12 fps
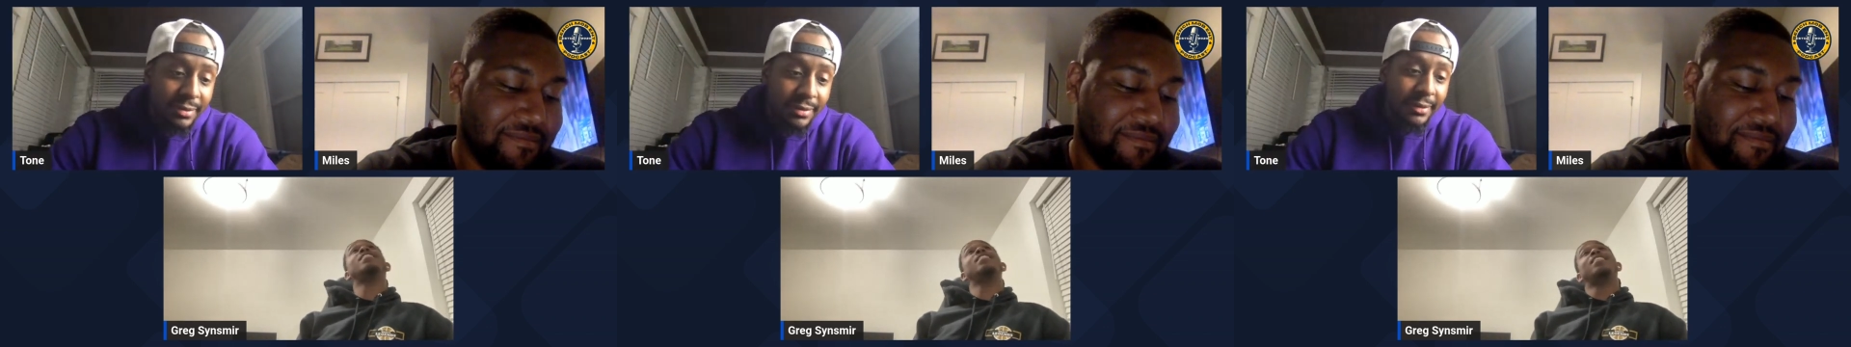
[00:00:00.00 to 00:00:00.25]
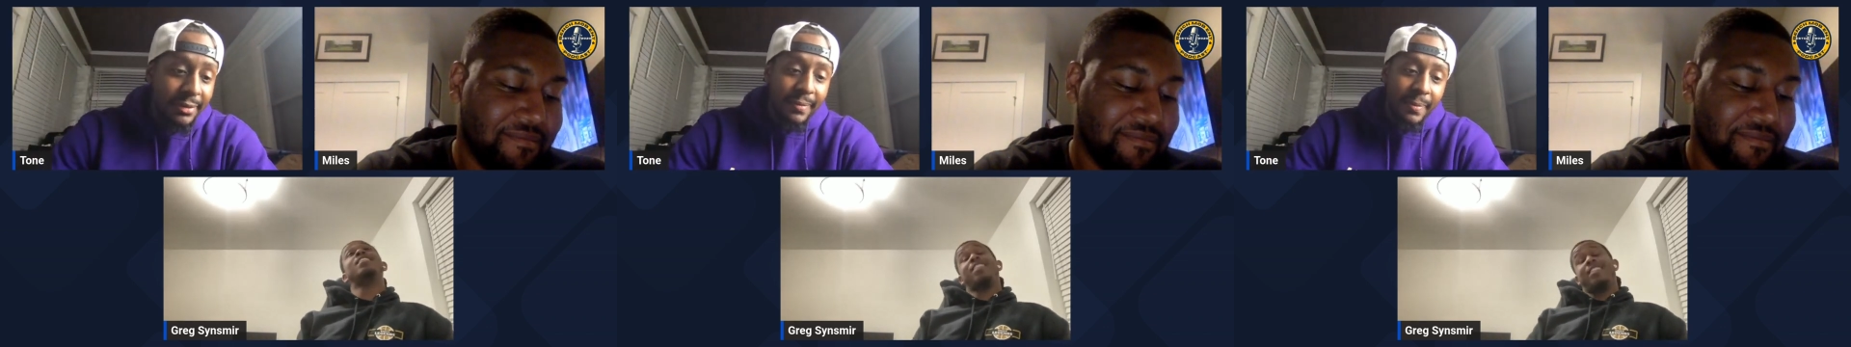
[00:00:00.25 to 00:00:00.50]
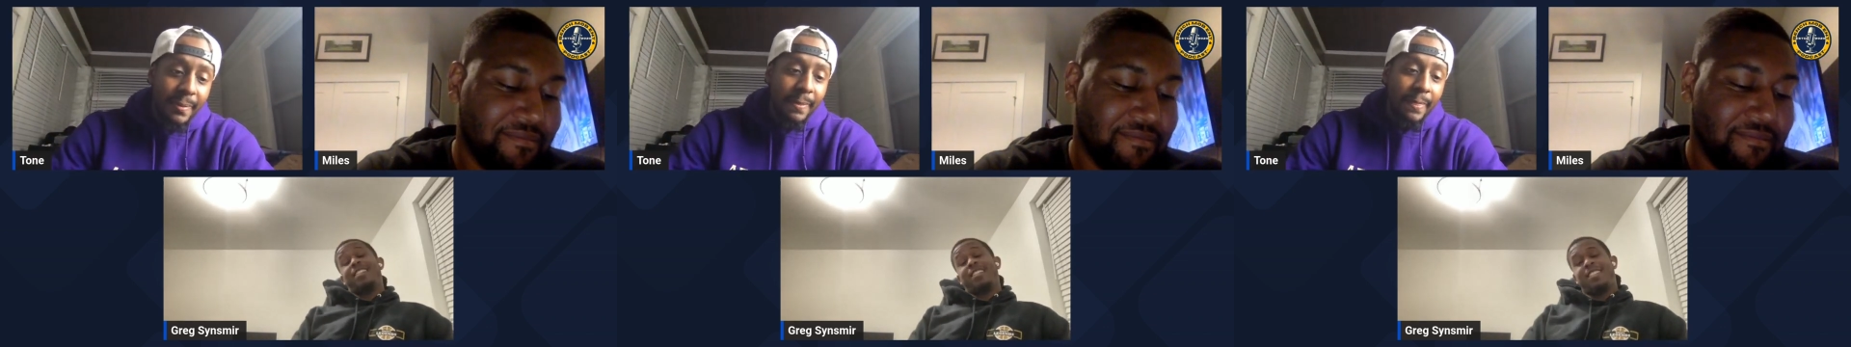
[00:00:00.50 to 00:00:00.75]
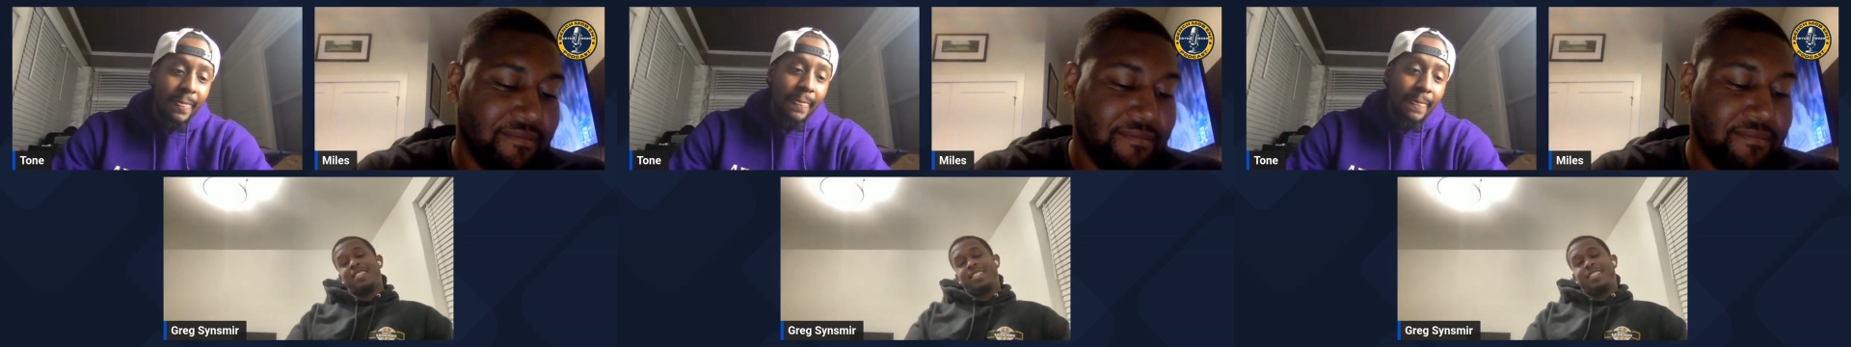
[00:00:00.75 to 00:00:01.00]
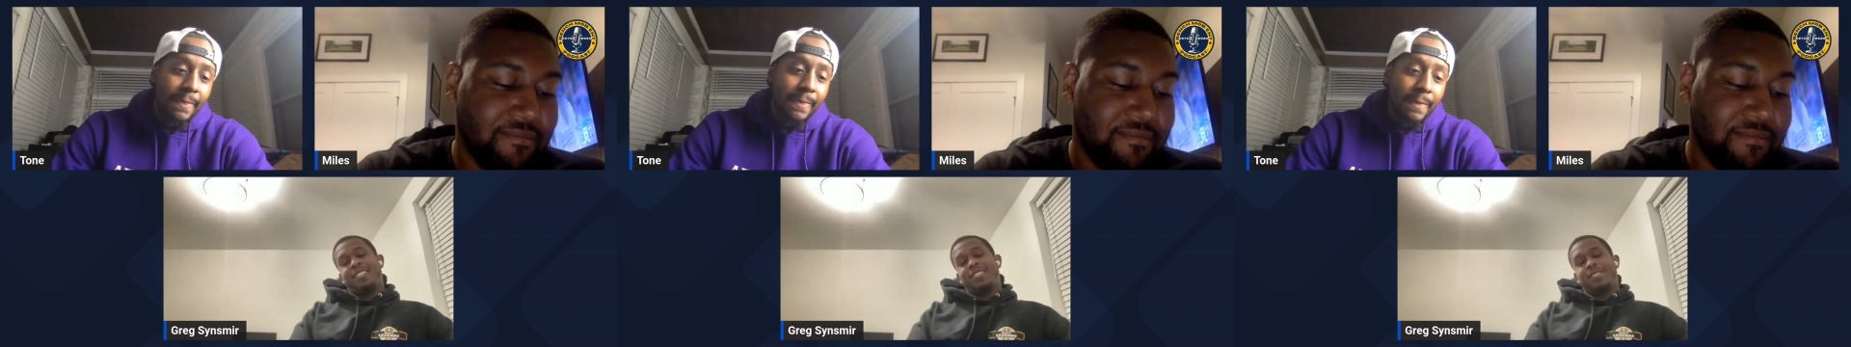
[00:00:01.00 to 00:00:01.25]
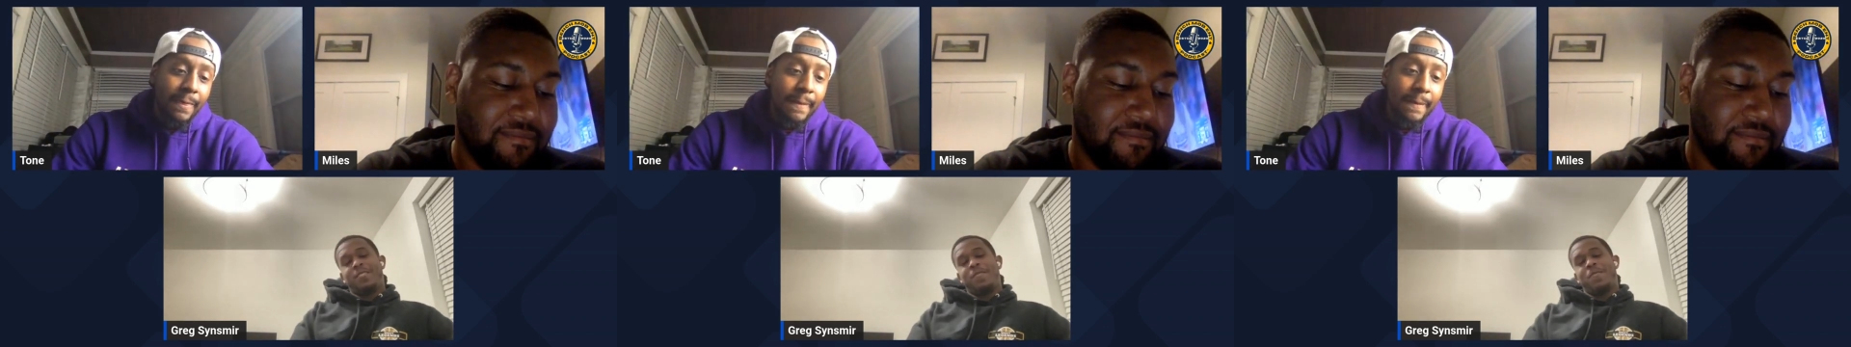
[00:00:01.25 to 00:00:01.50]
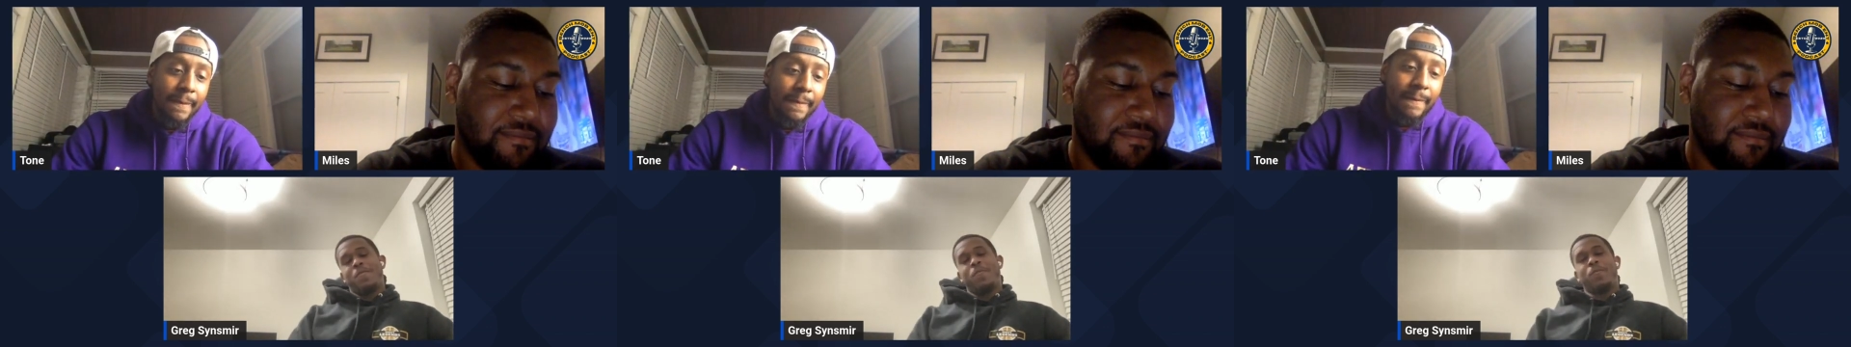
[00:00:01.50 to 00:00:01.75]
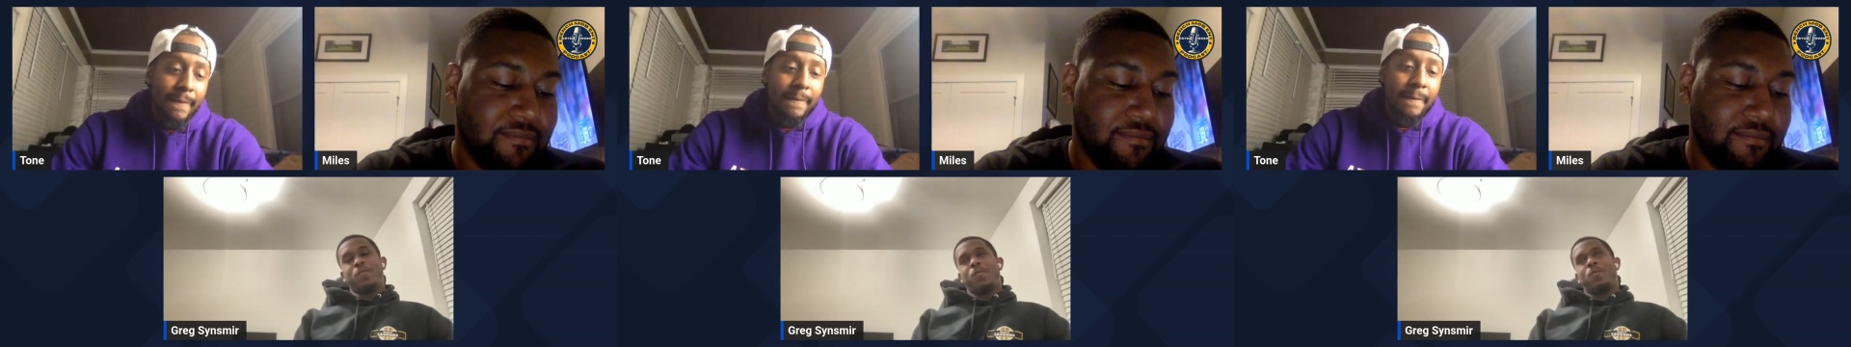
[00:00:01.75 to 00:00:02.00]

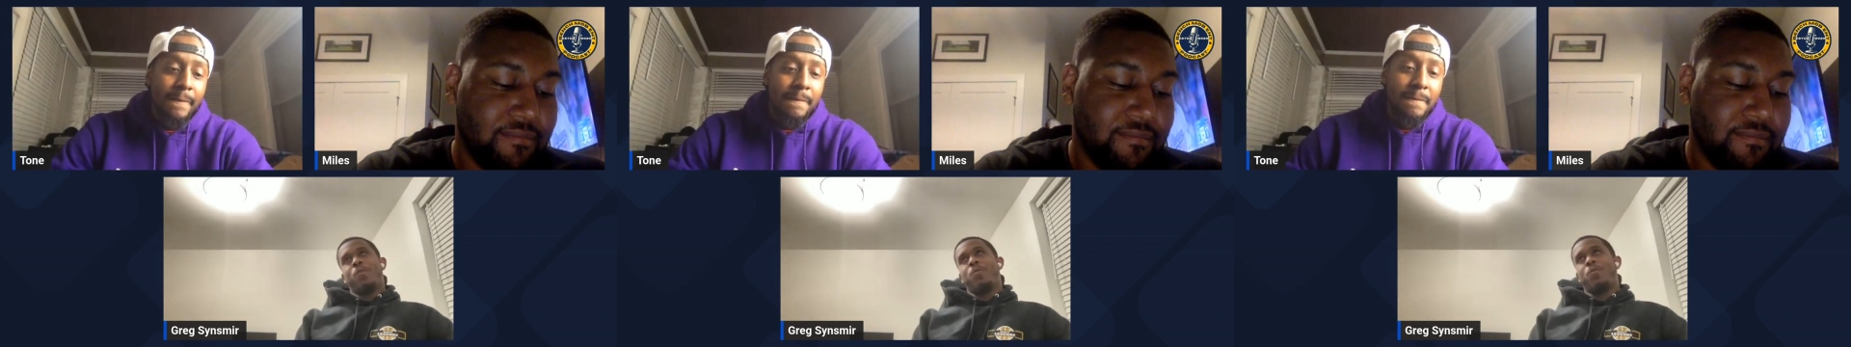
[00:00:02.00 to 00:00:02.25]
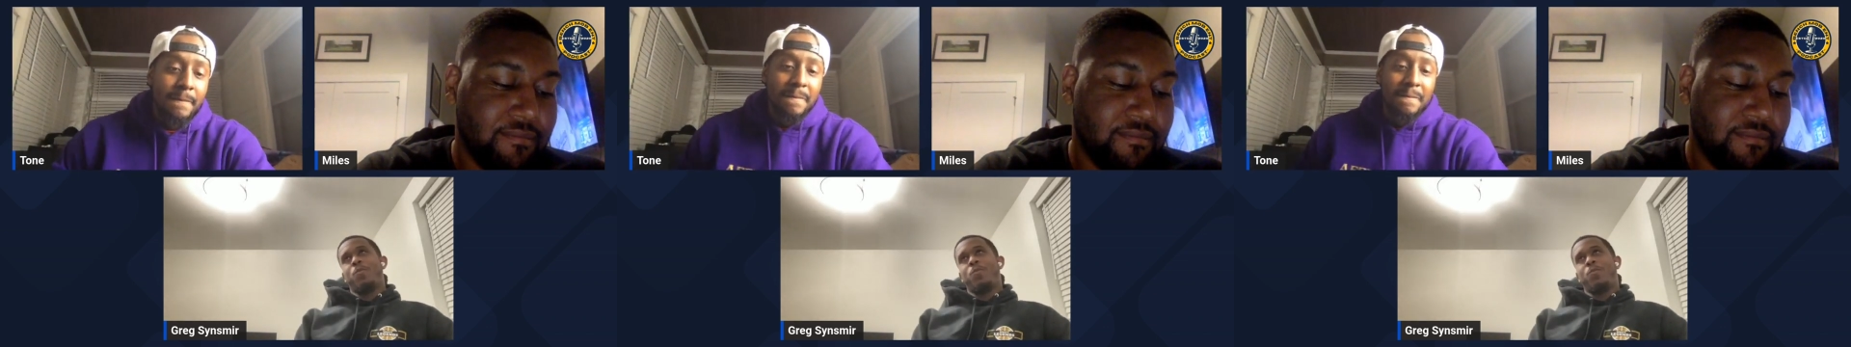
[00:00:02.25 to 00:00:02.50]
Nothing is said.